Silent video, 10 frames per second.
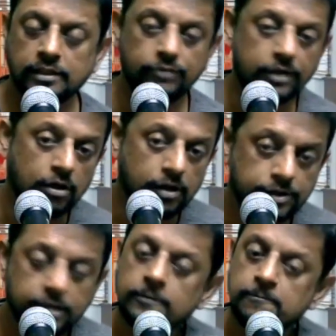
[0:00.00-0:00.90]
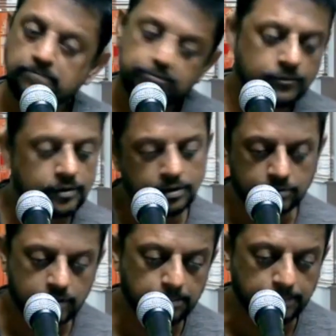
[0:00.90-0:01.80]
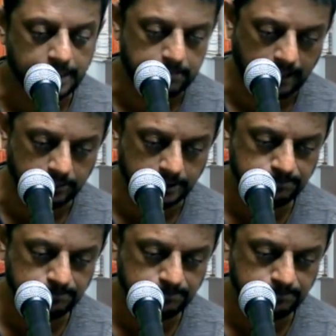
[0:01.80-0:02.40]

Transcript: We call it the complete Bible.